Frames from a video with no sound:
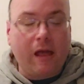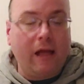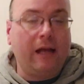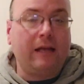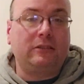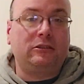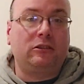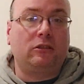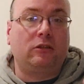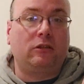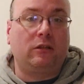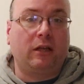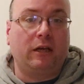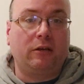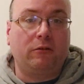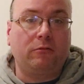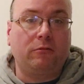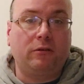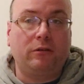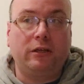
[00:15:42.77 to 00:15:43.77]
It's
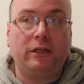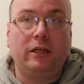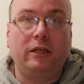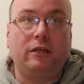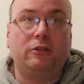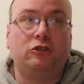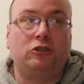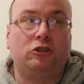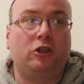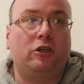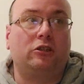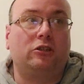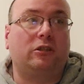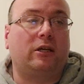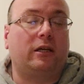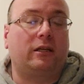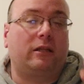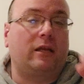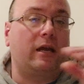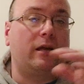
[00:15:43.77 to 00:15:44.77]
literally just
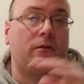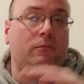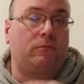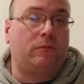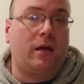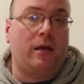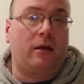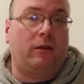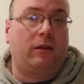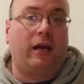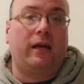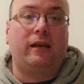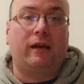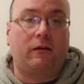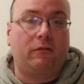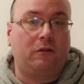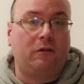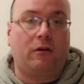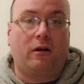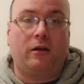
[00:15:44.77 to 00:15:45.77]
like they lay
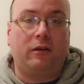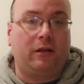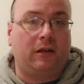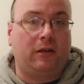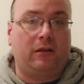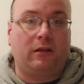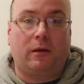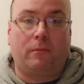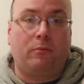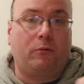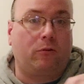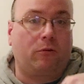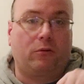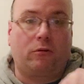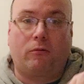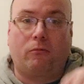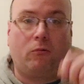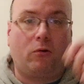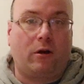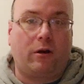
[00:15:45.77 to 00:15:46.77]
down their onion, they pour
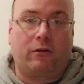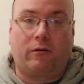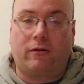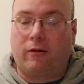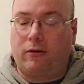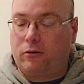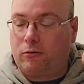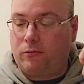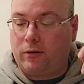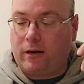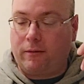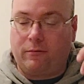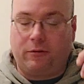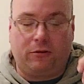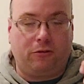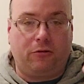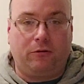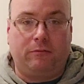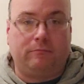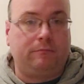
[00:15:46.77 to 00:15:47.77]
their water on or whatever
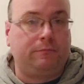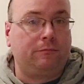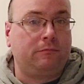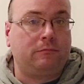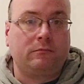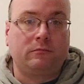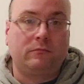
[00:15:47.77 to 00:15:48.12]
they're doing,